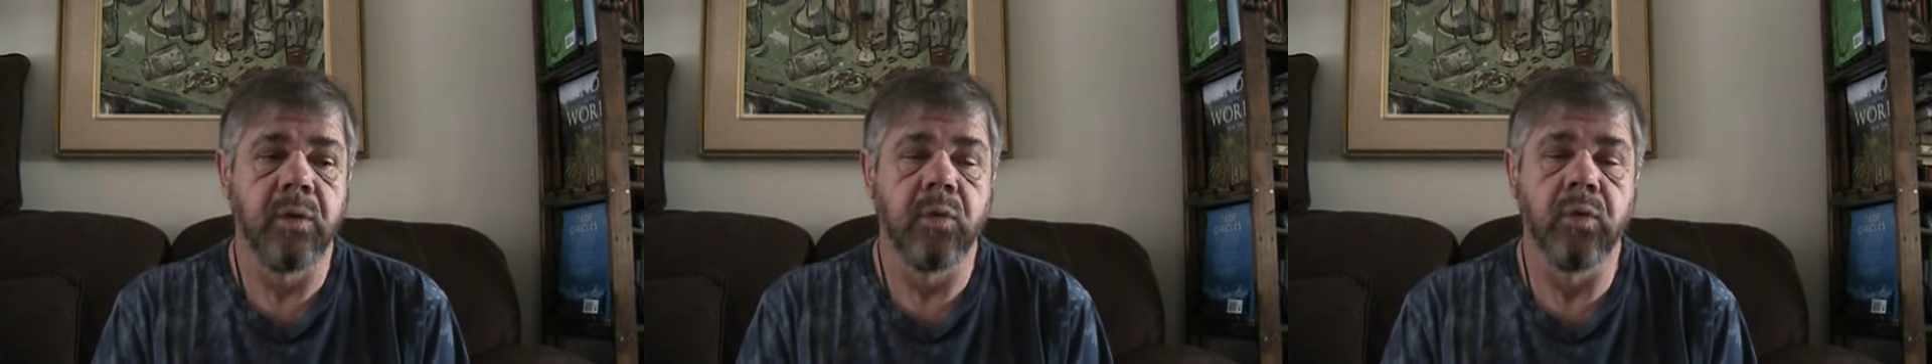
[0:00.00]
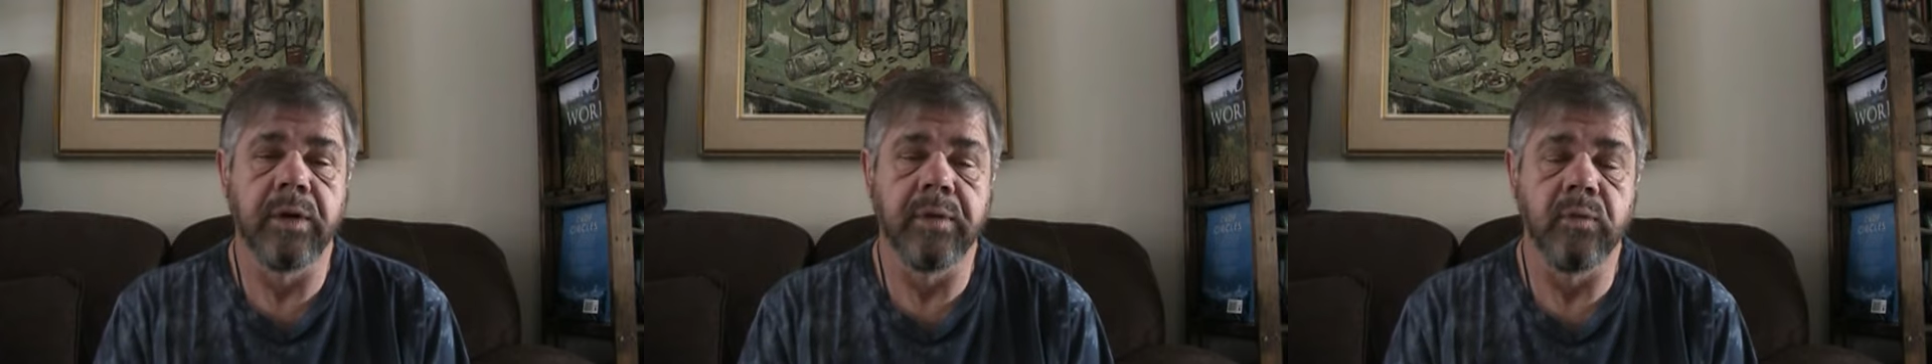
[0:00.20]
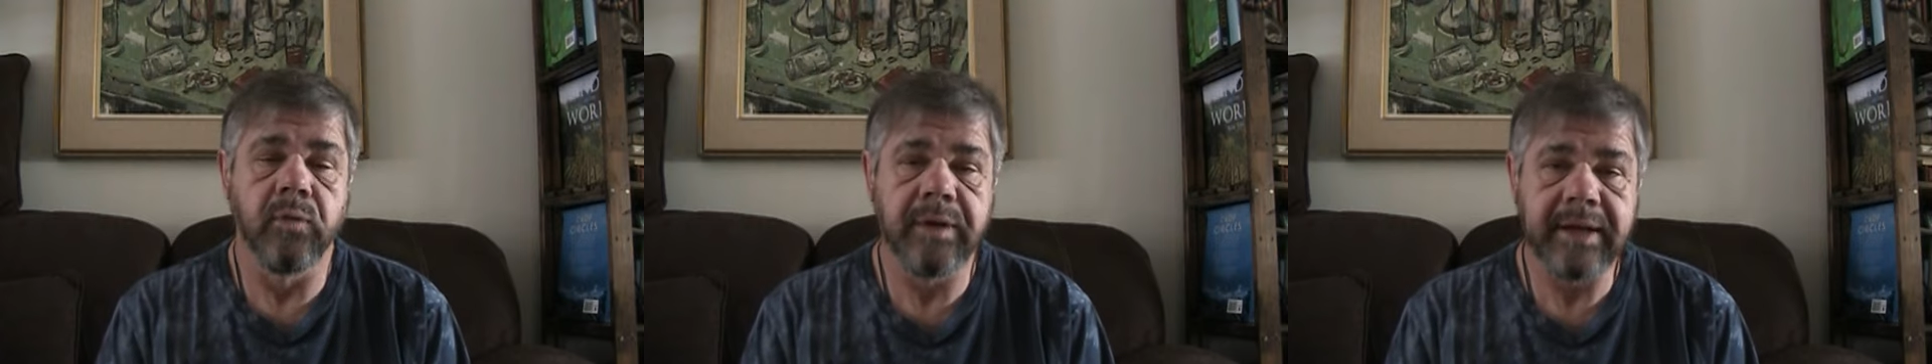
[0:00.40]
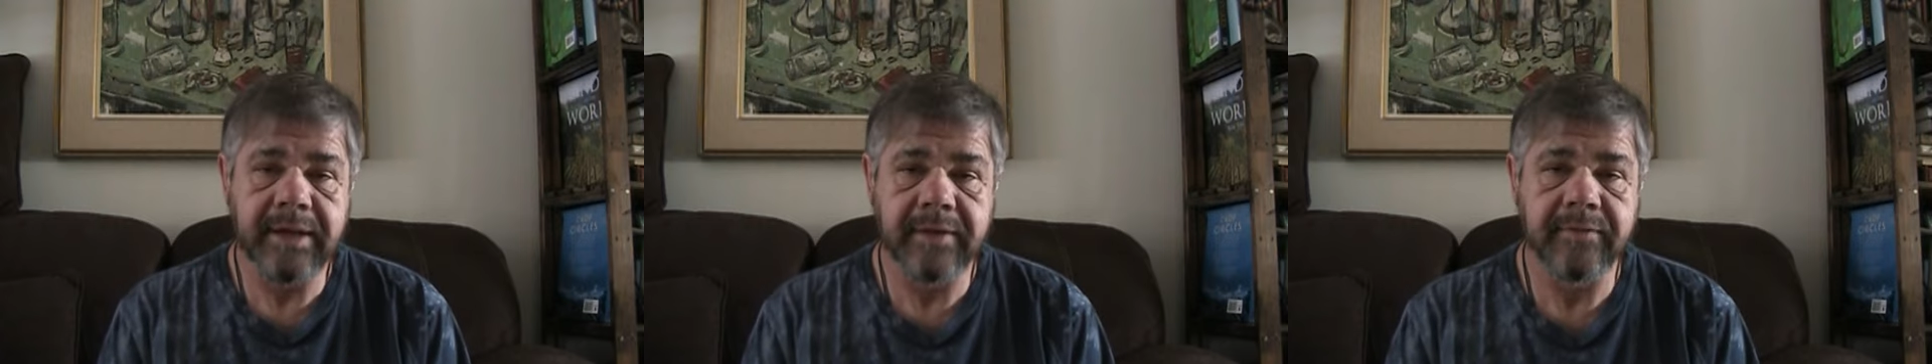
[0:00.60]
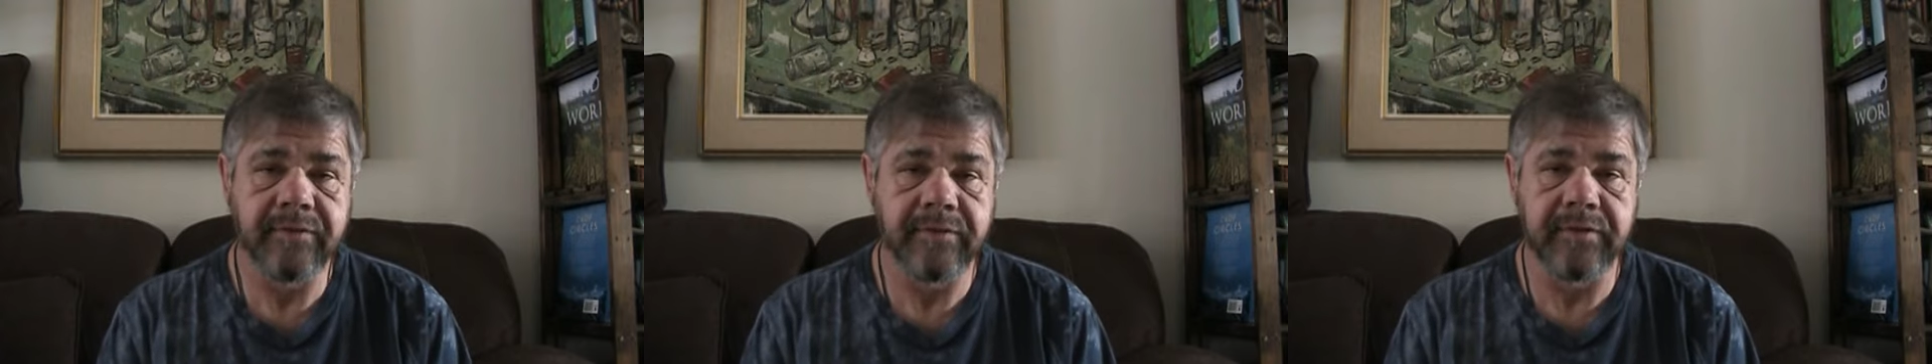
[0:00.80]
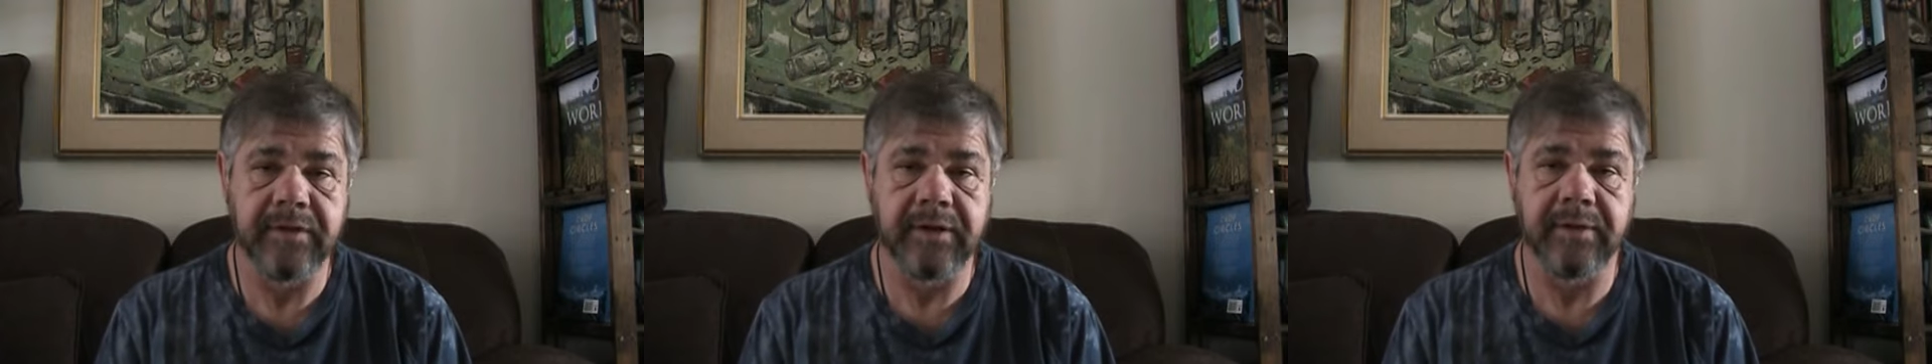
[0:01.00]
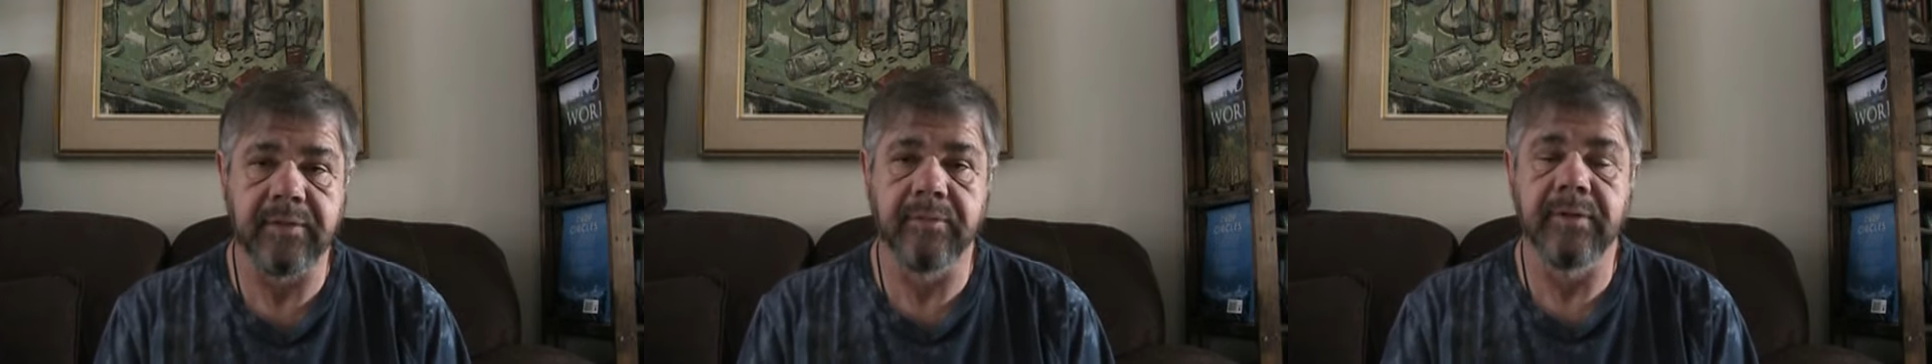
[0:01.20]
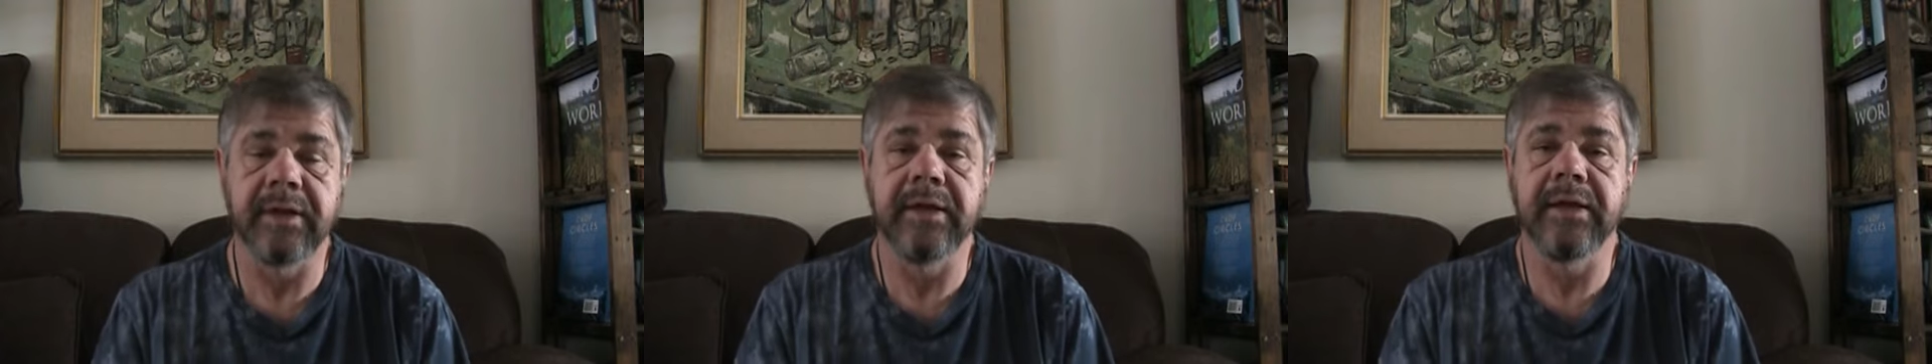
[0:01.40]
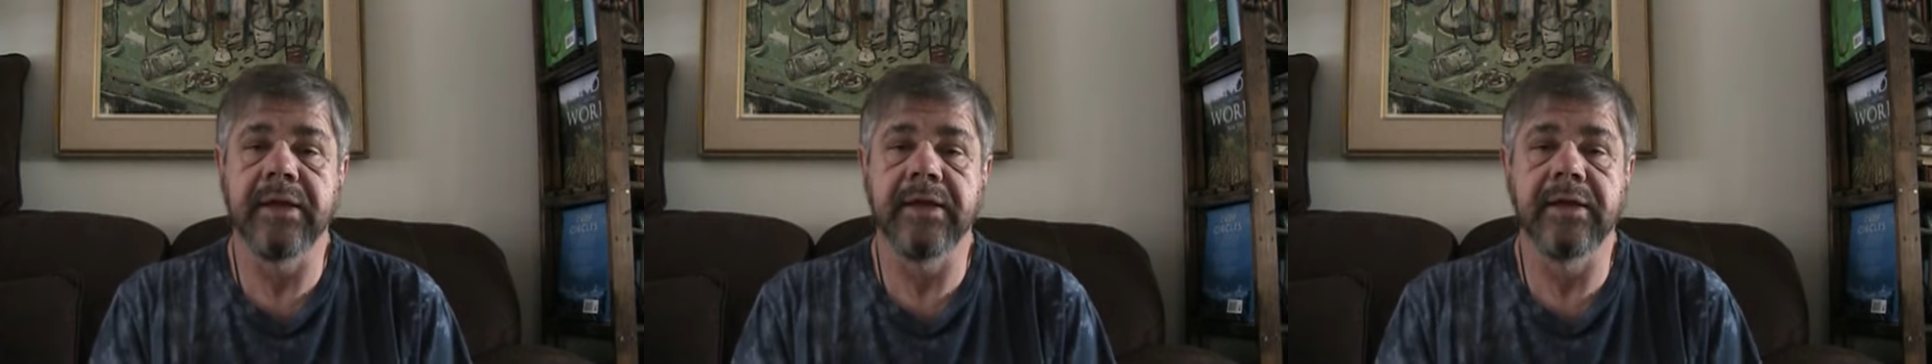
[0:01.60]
What we have seen, Ricky